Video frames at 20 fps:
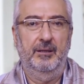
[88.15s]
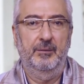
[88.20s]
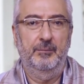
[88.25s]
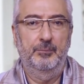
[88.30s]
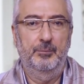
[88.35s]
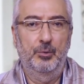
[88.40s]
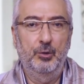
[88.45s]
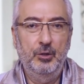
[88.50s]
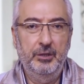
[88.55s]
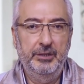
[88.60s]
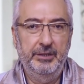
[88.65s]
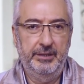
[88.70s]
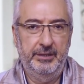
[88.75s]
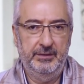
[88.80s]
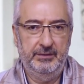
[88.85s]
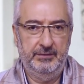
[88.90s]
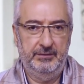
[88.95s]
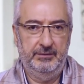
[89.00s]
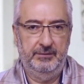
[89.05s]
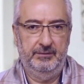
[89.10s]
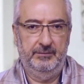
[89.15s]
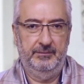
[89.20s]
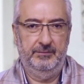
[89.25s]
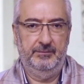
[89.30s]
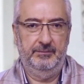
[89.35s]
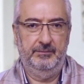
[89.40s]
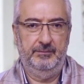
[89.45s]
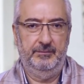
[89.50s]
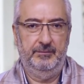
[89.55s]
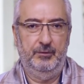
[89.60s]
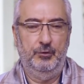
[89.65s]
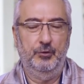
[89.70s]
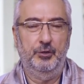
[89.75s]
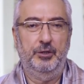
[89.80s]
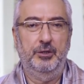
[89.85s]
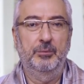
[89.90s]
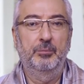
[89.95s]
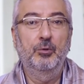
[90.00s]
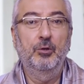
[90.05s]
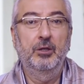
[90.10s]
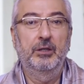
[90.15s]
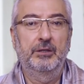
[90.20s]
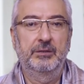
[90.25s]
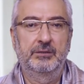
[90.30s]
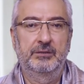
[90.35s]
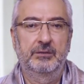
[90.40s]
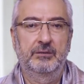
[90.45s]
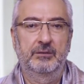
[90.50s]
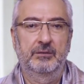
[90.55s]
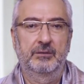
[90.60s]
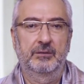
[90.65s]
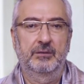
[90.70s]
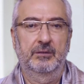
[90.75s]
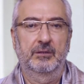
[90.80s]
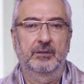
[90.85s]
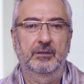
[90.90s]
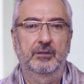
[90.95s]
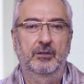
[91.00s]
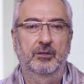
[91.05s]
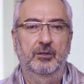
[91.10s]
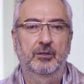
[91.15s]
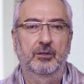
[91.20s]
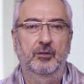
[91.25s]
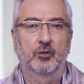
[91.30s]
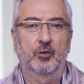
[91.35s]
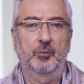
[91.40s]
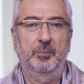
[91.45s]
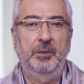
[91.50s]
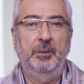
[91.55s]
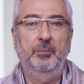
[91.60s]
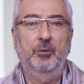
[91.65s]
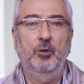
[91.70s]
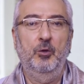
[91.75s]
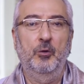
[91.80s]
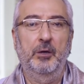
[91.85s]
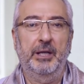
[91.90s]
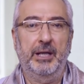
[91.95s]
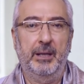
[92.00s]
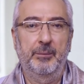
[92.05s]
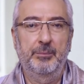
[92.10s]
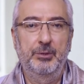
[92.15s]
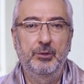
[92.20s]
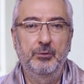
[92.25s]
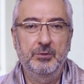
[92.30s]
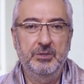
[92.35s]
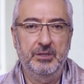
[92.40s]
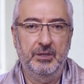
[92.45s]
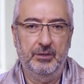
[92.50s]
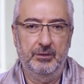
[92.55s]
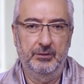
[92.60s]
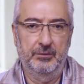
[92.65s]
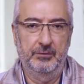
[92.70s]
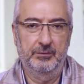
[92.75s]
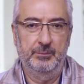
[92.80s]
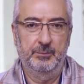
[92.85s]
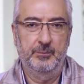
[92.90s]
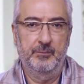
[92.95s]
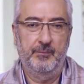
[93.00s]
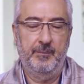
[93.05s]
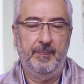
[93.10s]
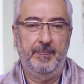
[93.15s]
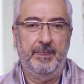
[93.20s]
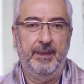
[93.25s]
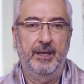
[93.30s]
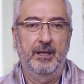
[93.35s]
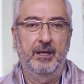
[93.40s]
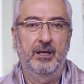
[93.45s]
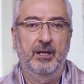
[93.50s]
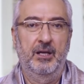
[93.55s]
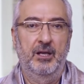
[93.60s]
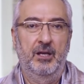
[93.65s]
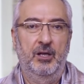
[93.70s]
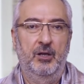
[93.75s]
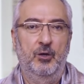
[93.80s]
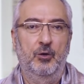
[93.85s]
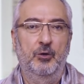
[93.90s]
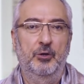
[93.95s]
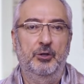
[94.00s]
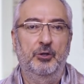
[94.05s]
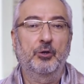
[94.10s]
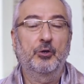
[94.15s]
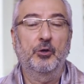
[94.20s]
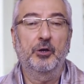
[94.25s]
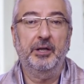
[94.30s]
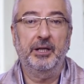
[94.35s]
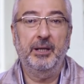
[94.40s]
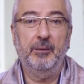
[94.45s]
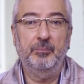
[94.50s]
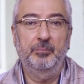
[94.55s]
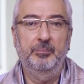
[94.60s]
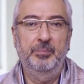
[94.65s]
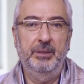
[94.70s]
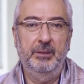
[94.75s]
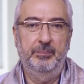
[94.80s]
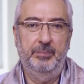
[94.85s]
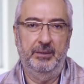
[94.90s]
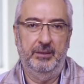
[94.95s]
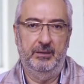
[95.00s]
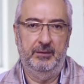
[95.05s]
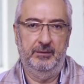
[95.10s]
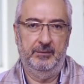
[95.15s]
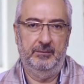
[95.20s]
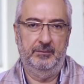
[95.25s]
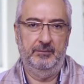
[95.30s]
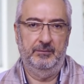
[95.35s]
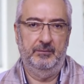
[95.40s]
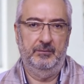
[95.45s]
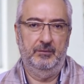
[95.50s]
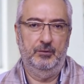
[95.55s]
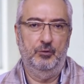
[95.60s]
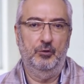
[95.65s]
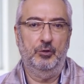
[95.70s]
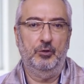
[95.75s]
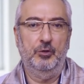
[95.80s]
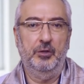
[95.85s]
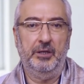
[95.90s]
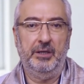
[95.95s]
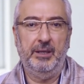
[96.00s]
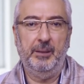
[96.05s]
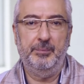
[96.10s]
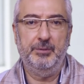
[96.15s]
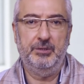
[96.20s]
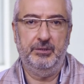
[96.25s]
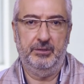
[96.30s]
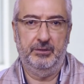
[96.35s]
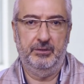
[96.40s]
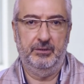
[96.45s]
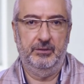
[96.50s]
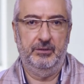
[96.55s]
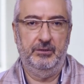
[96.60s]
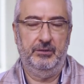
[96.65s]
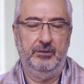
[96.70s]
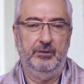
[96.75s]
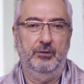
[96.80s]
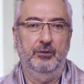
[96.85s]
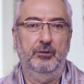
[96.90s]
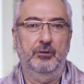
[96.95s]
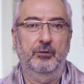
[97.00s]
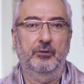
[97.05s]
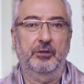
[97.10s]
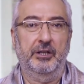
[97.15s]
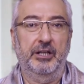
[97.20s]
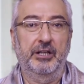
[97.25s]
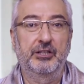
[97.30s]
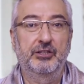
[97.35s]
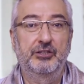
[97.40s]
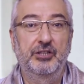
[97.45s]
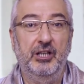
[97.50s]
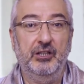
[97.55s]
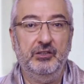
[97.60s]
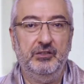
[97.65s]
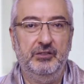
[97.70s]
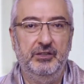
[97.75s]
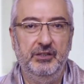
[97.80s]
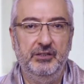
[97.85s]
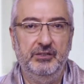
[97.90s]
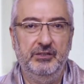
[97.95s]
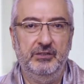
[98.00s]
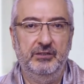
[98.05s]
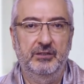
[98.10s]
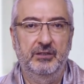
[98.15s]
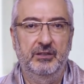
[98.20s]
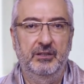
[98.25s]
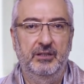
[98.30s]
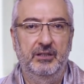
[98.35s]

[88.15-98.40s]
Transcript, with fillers: bulliness or the bullies or people who are abusing you or the corrupt people or corruption or injustice